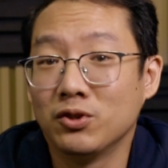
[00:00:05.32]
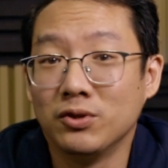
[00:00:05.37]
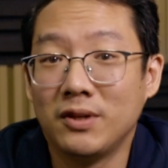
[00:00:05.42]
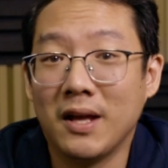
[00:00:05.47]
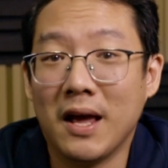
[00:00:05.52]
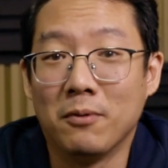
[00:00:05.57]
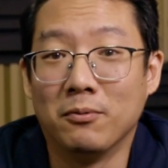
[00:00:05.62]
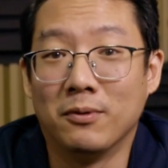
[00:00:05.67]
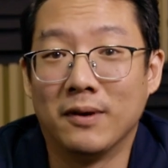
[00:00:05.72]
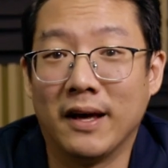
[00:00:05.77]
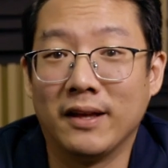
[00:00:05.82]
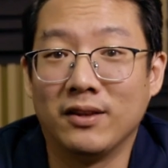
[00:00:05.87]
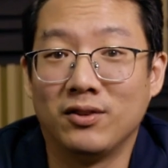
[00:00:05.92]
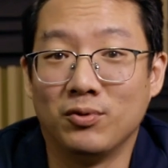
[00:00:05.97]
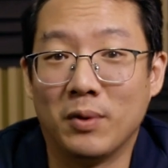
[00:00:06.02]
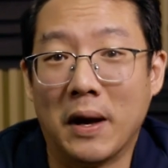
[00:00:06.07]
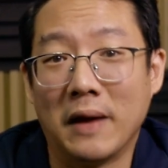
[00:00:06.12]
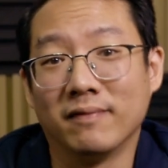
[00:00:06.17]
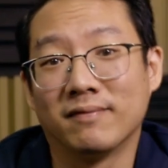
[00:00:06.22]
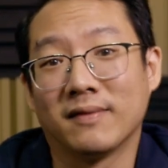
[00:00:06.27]
today I would like
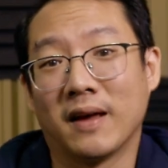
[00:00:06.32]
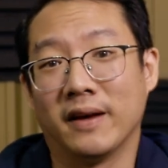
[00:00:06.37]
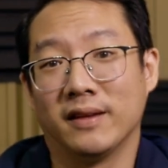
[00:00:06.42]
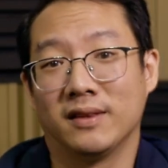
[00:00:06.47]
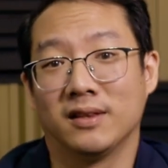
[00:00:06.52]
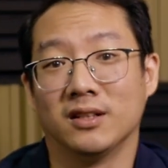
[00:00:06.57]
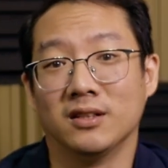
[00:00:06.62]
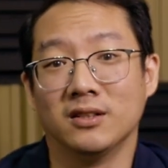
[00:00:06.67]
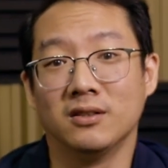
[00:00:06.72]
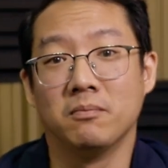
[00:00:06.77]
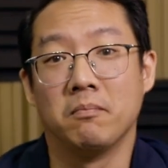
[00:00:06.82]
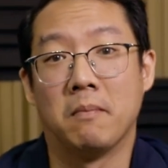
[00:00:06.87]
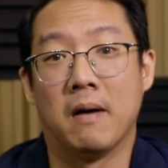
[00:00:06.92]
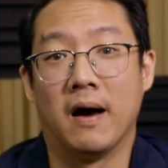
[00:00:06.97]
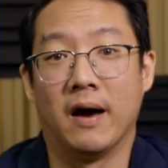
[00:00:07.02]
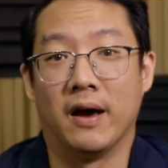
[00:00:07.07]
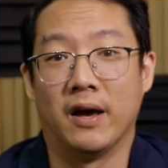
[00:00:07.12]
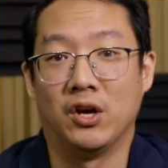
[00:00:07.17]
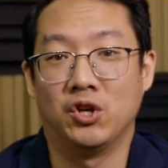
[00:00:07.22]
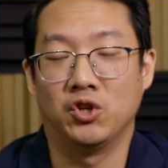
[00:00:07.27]
to entitle
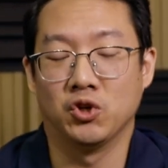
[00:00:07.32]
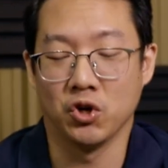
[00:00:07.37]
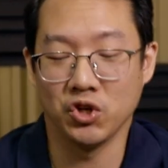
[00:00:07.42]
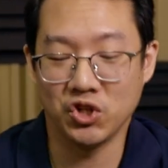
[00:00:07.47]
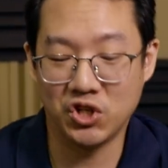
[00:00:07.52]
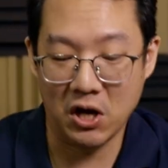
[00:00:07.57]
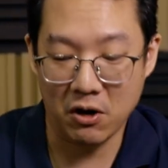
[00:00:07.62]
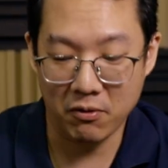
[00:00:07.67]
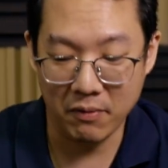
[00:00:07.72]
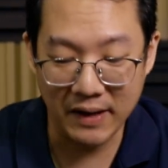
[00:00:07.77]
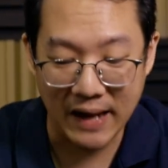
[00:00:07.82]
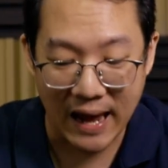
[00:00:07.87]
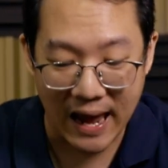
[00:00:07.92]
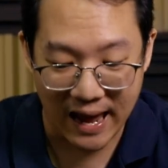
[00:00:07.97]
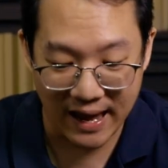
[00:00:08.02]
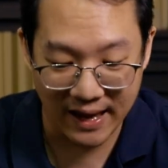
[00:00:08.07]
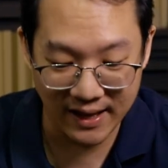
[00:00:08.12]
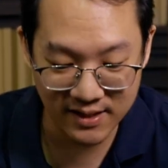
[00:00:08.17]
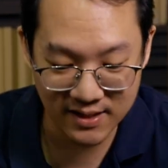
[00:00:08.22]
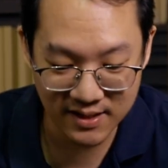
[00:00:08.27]
my short sharing
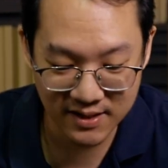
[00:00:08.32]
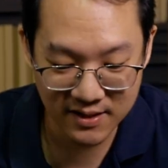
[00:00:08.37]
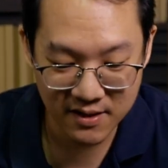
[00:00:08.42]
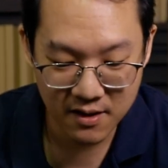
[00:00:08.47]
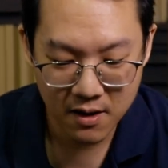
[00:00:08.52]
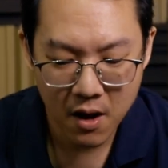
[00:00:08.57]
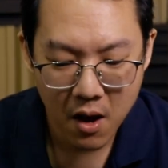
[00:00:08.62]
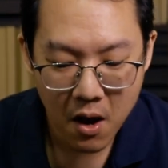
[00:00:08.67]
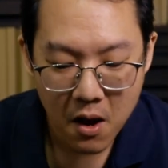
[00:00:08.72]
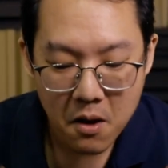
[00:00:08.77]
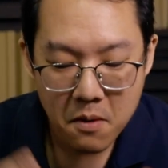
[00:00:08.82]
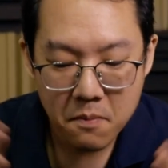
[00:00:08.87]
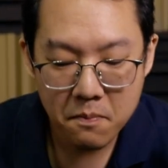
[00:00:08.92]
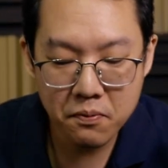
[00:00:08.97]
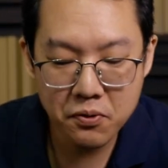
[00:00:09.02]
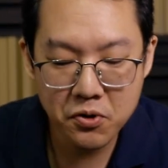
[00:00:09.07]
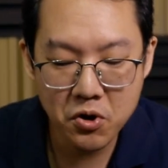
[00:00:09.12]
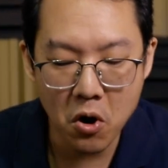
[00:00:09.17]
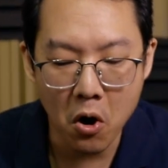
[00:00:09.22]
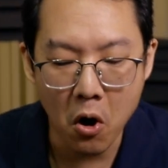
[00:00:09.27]
as
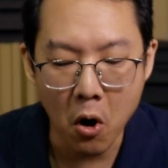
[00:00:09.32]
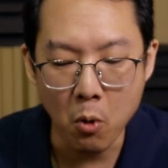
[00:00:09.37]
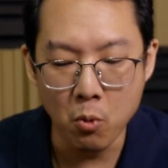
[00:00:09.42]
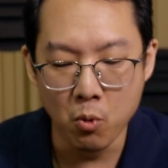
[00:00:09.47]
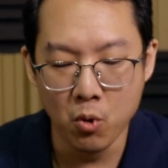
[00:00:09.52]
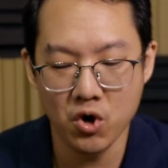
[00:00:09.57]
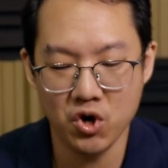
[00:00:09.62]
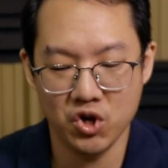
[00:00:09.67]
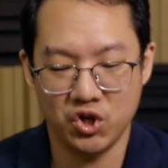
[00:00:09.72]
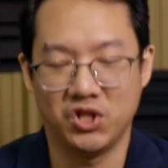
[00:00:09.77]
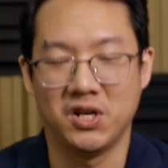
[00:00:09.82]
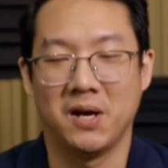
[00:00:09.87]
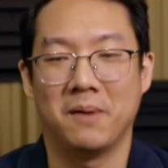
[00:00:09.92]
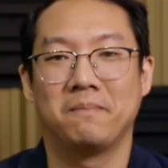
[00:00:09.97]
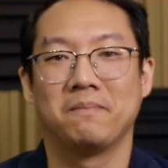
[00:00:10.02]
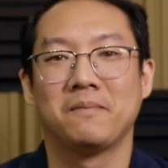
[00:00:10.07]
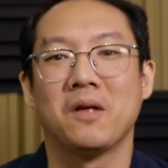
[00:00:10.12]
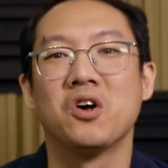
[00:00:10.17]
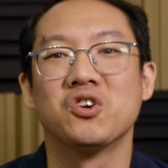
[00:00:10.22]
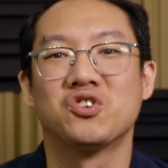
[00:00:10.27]
Pure
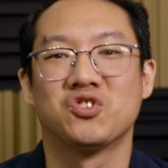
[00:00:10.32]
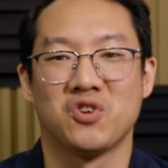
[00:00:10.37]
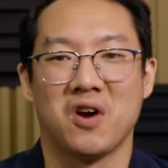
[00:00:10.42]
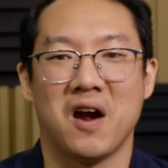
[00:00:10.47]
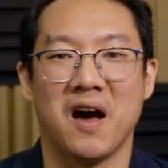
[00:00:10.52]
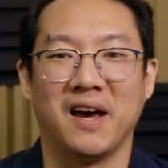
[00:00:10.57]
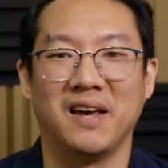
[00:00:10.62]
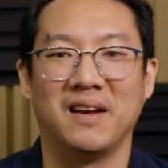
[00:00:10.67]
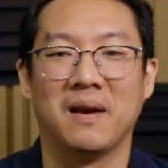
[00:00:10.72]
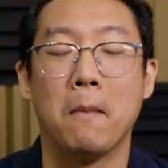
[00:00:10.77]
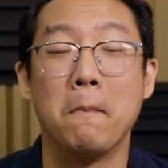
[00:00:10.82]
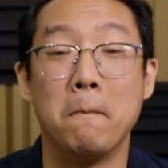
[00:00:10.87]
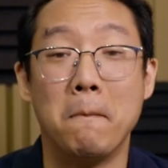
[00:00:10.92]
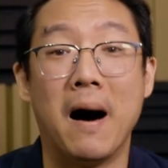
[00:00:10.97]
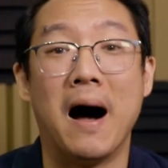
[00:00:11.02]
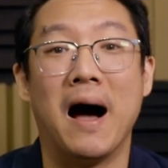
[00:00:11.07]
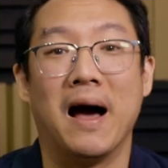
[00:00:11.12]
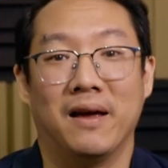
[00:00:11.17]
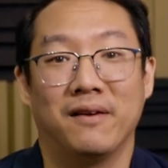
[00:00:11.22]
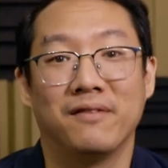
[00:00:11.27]
Worship Tried
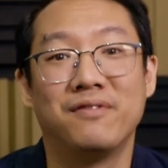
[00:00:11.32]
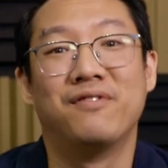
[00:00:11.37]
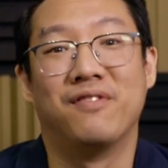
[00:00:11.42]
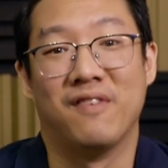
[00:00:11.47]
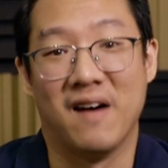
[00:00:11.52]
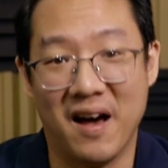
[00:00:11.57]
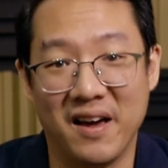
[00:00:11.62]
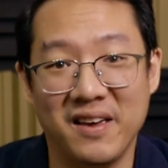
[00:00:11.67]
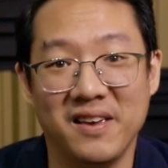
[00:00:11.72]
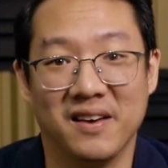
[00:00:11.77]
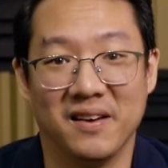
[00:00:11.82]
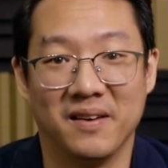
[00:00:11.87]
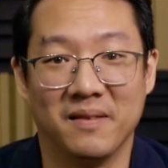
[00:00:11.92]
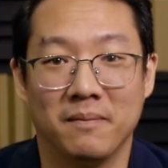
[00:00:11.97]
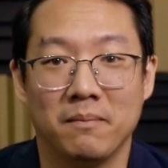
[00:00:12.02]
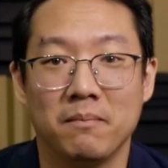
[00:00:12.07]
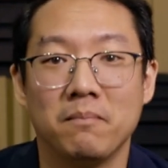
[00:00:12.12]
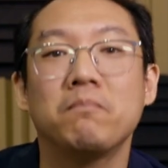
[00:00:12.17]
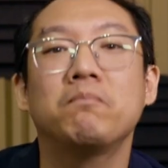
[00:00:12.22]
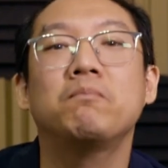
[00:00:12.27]
by Fire.
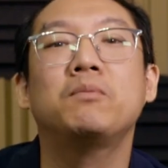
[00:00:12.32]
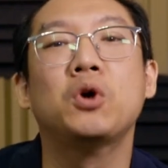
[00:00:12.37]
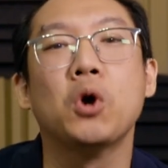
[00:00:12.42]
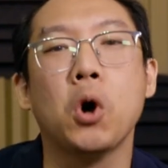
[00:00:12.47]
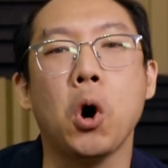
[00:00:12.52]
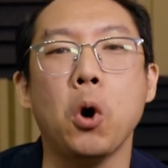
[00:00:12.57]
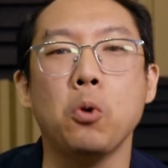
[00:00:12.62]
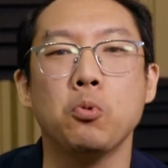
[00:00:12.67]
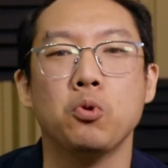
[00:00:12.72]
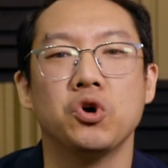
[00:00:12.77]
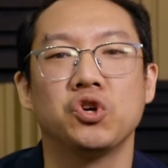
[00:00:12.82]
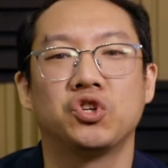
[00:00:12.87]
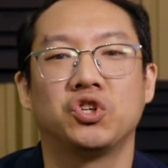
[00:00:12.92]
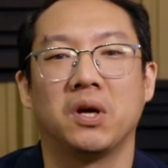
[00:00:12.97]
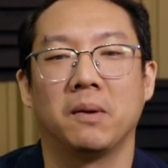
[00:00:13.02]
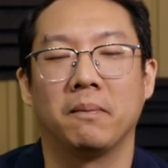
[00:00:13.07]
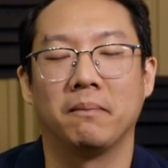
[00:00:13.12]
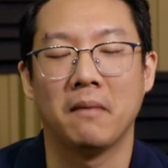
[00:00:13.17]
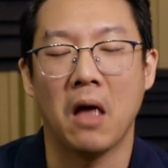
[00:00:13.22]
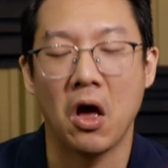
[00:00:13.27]
Pure
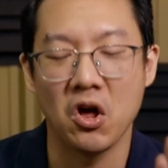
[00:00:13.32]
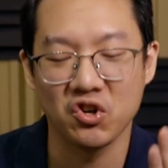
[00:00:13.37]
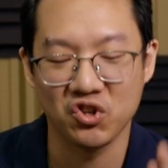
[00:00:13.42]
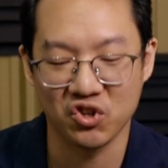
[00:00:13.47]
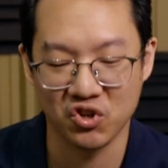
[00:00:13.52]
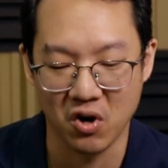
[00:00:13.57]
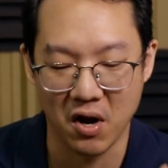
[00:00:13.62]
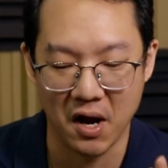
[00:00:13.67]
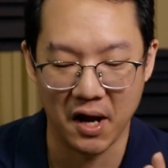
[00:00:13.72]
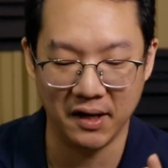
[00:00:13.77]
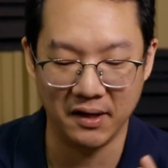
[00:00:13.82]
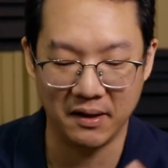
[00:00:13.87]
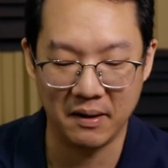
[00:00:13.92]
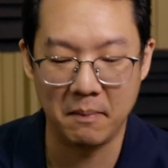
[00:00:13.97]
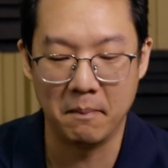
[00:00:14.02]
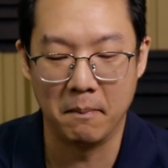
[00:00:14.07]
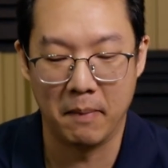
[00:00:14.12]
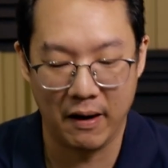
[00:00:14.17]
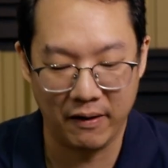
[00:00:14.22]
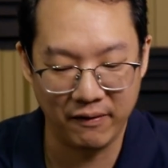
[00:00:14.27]
Worship Tried
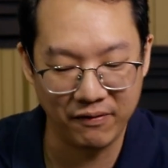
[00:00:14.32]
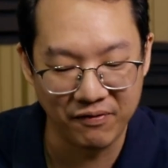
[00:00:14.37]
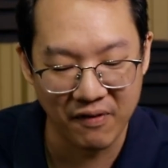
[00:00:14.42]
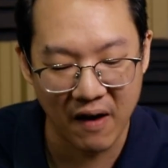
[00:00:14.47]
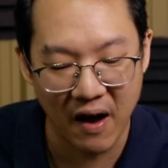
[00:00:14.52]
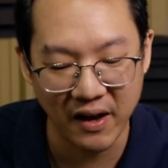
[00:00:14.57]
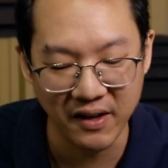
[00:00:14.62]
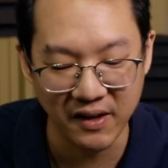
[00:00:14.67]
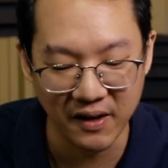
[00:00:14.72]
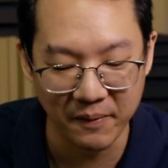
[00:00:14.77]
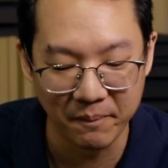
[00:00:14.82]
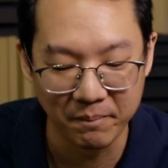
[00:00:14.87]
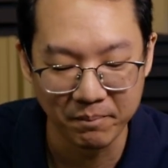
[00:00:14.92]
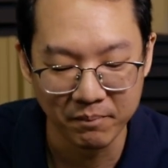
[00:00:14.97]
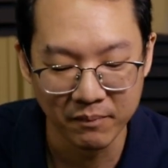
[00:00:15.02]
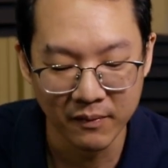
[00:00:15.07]
by Fire.